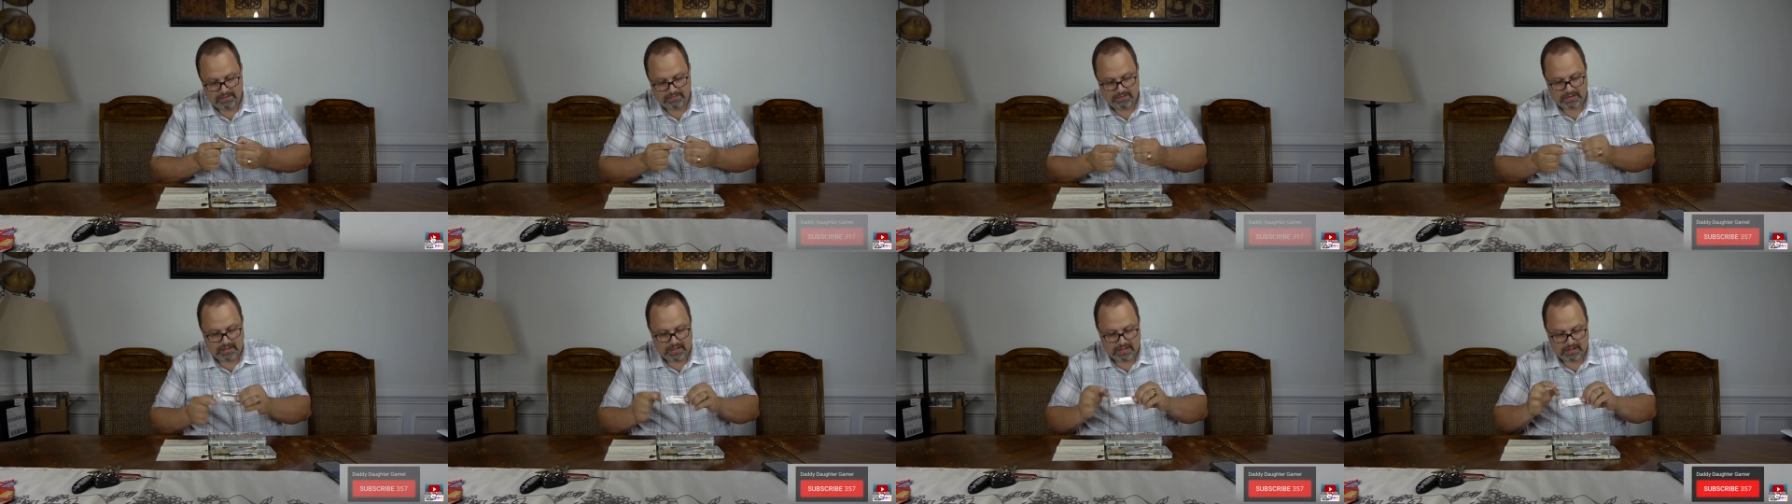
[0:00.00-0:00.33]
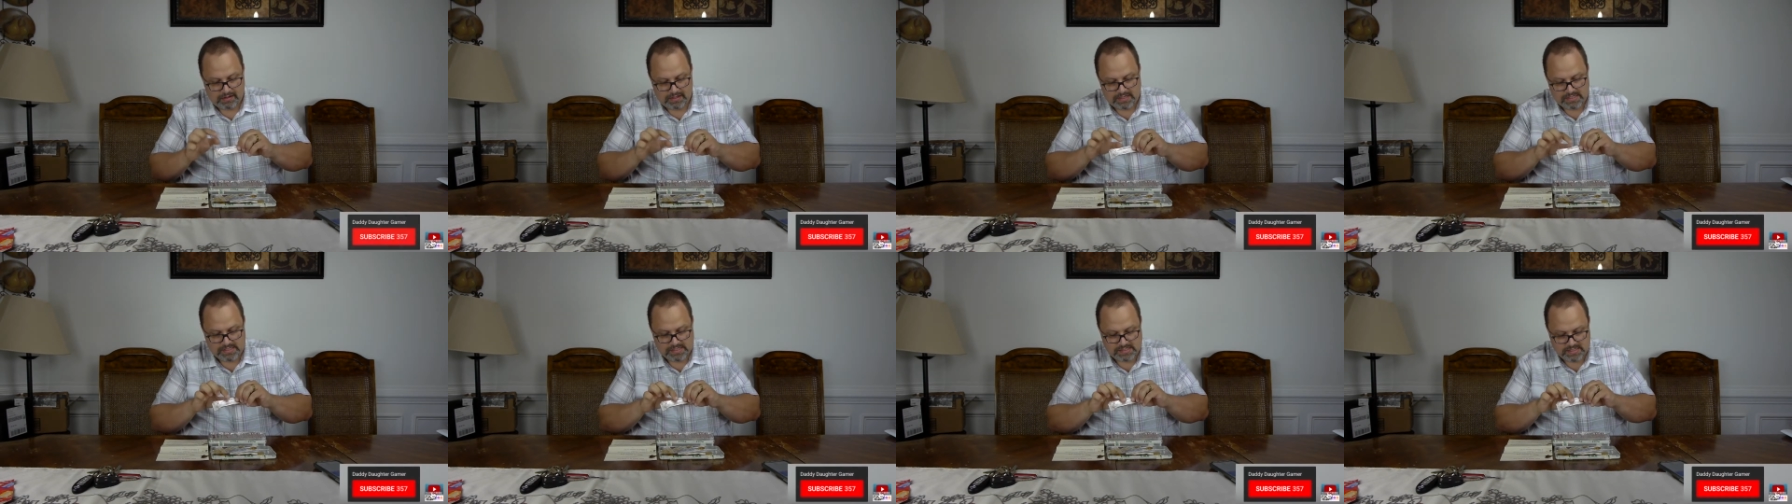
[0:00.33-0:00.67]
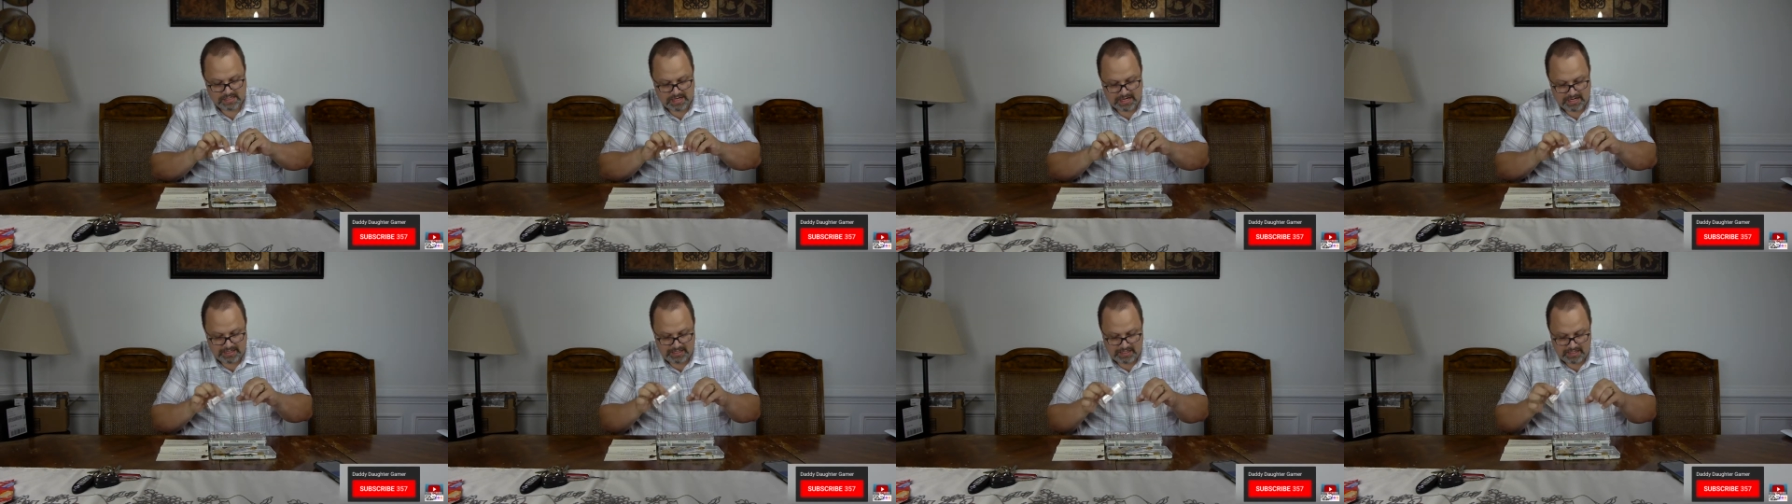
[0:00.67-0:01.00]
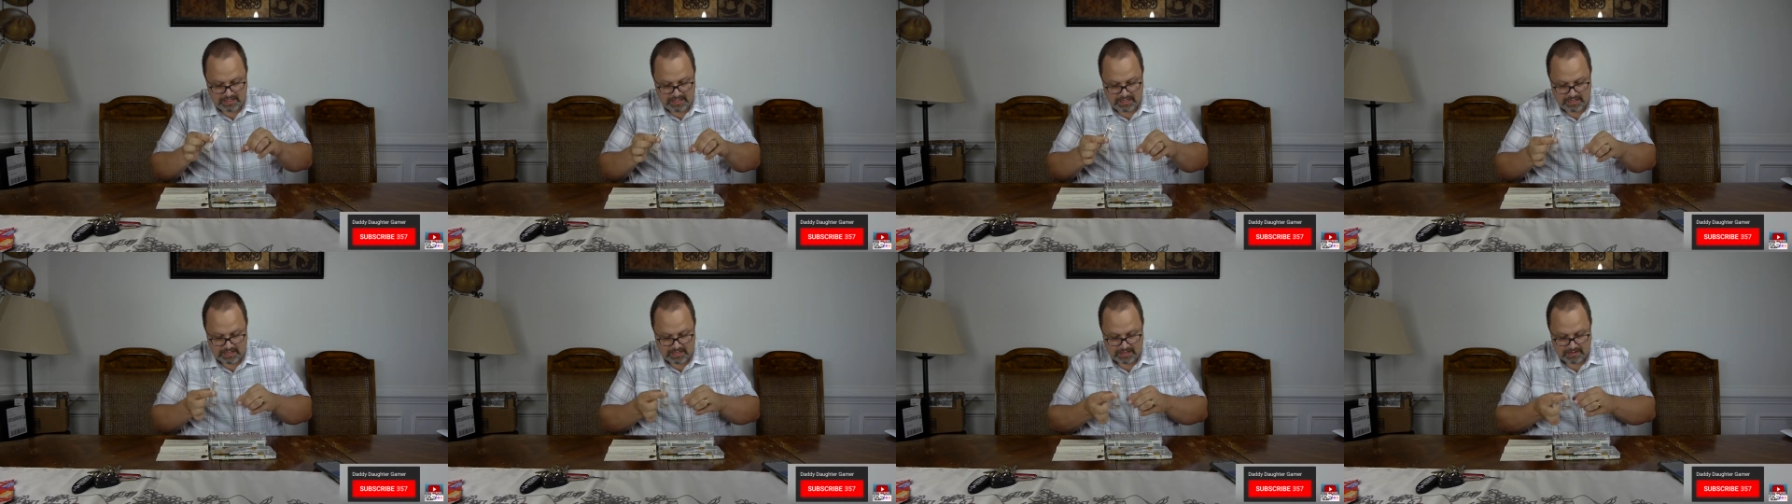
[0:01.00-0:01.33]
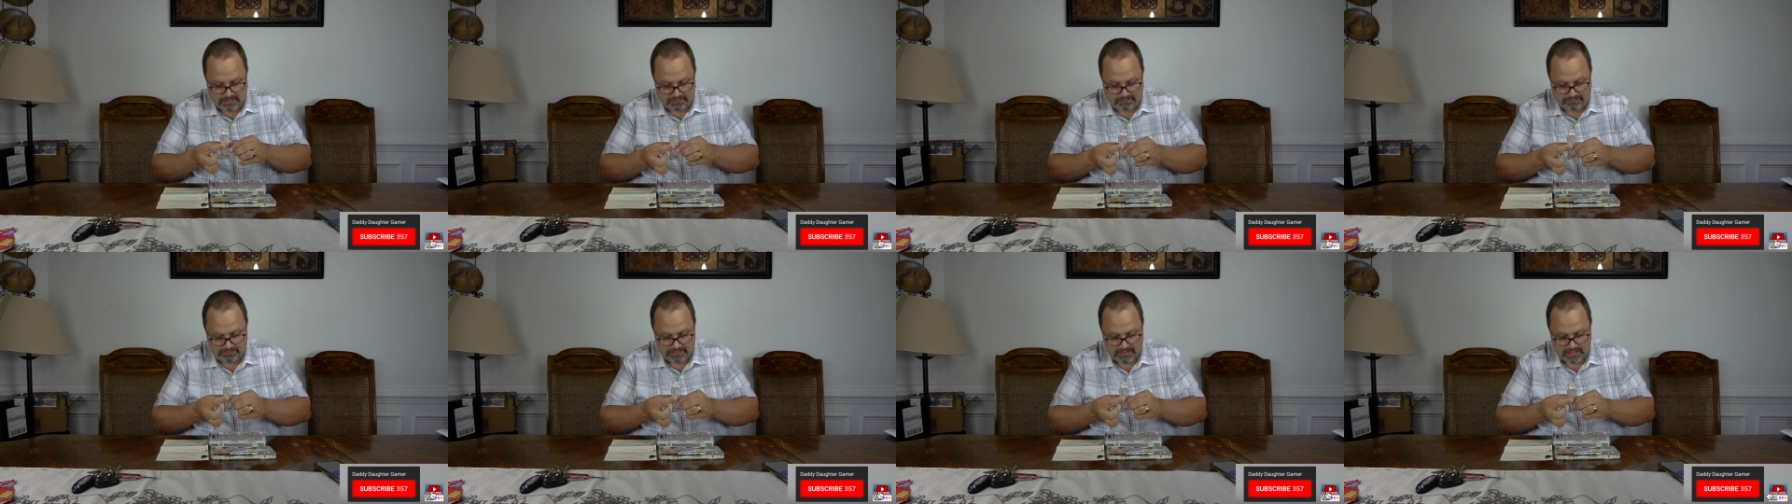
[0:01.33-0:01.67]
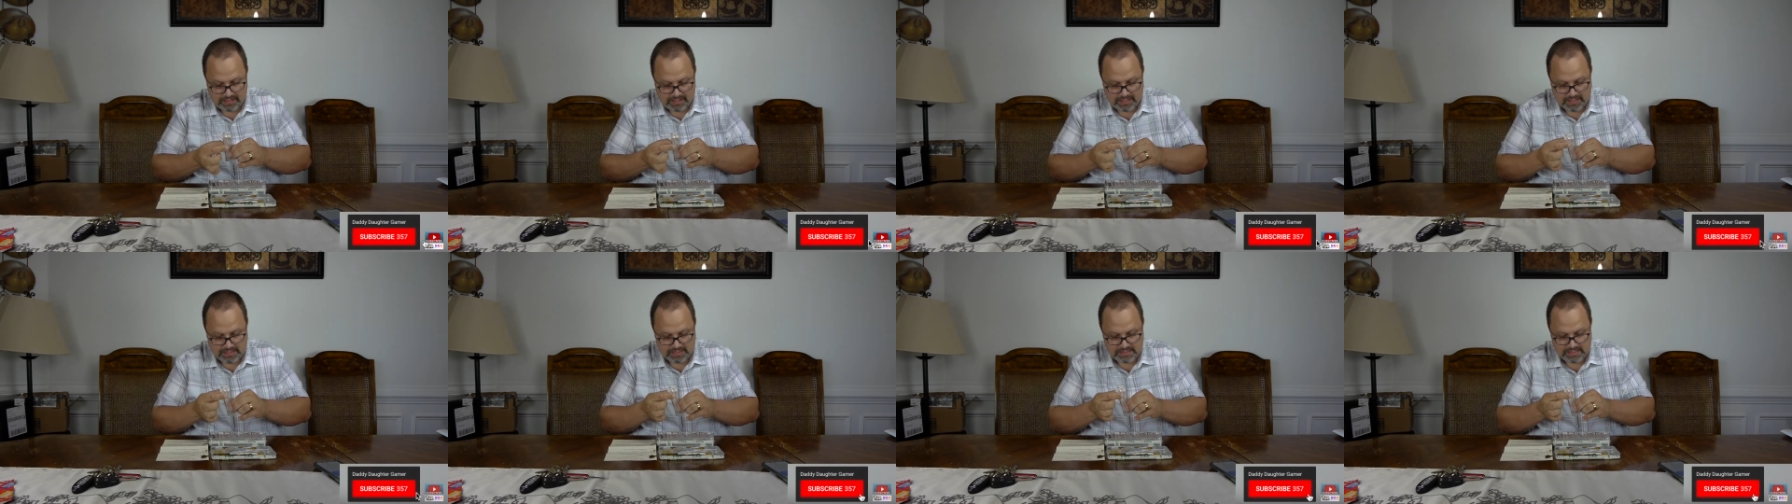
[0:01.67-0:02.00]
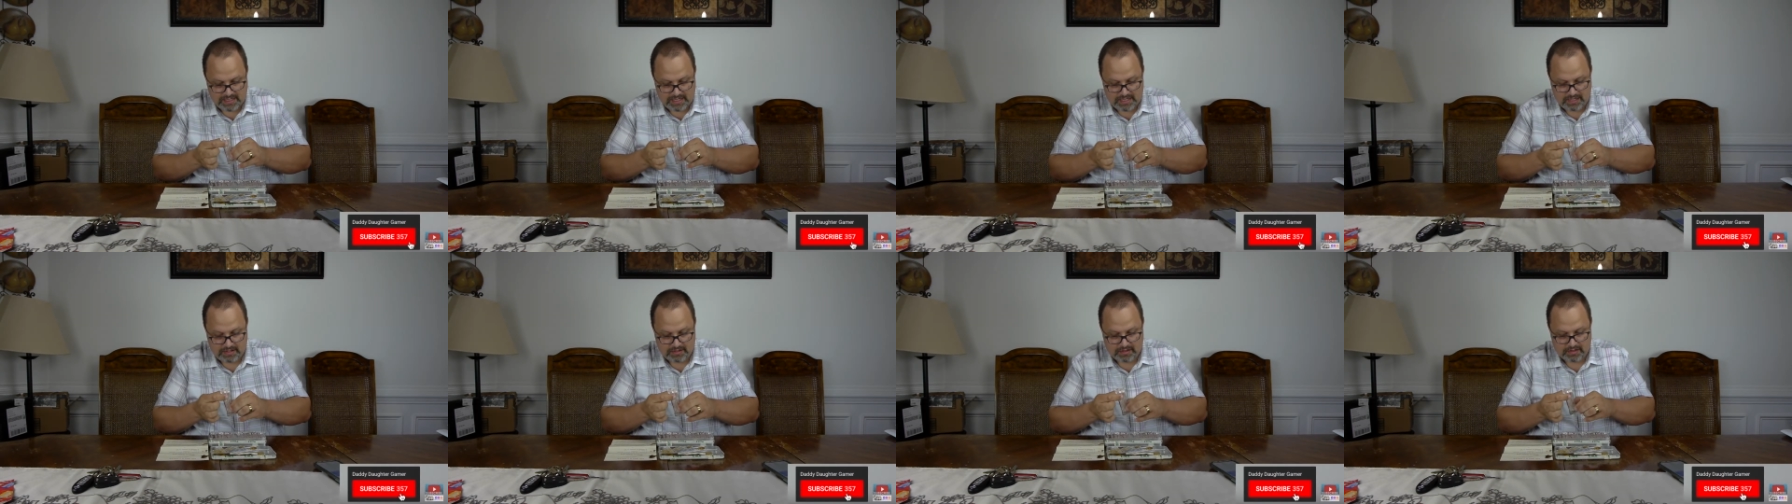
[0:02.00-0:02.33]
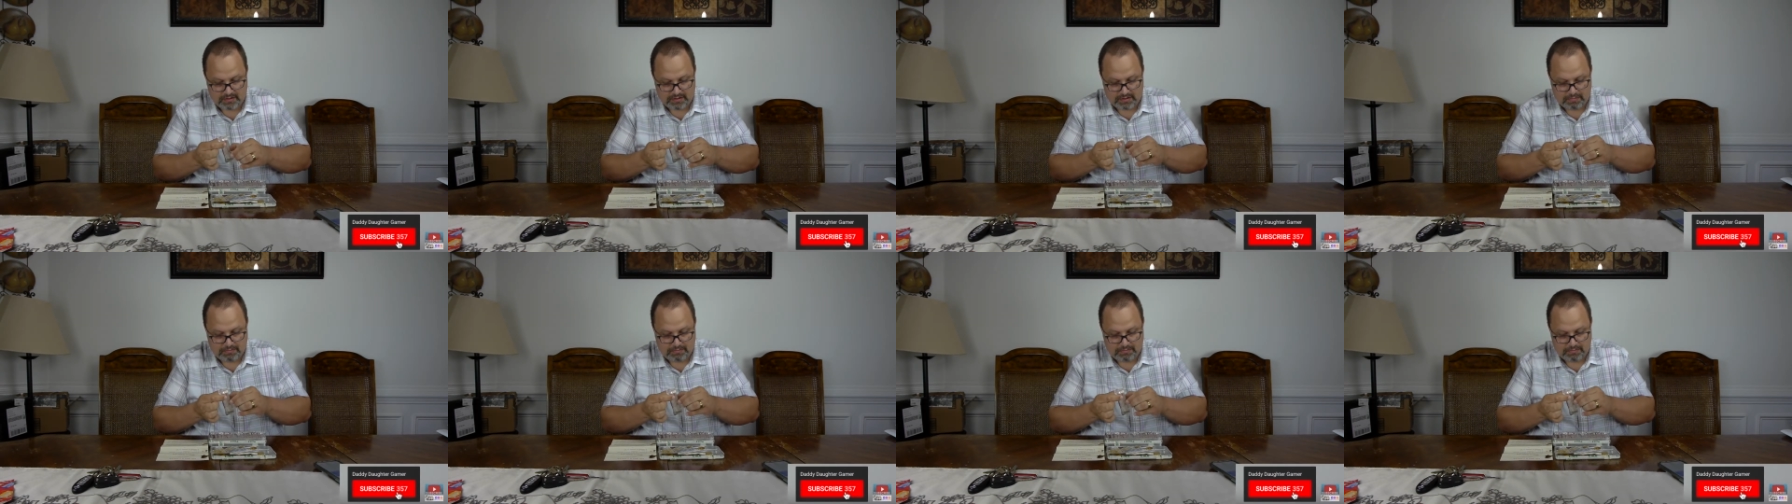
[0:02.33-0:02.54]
Uh, inside the uh, container,